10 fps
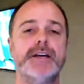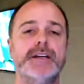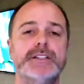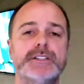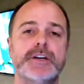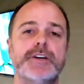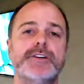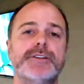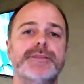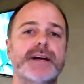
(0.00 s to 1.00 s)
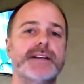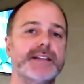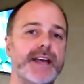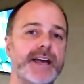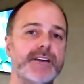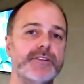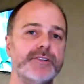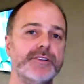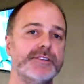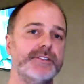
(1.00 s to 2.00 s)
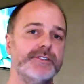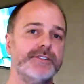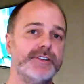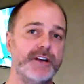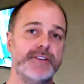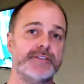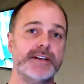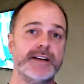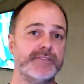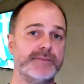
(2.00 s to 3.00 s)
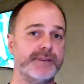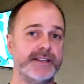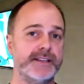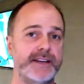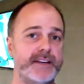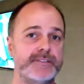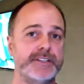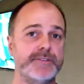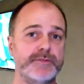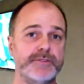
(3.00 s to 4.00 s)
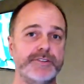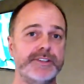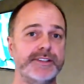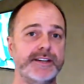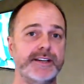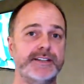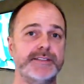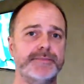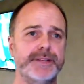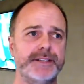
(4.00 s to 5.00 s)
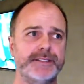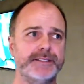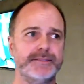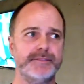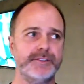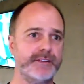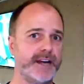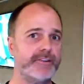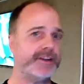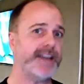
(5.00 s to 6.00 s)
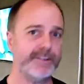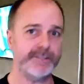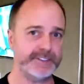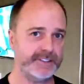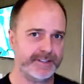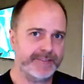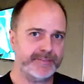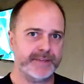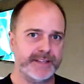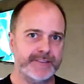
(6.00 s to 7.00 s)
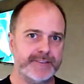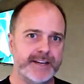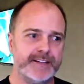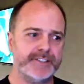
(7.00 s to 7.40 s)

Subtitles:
So as a landlord, you're no longer governed by the Hairdressing Award because your current landlord is not governed by that, right?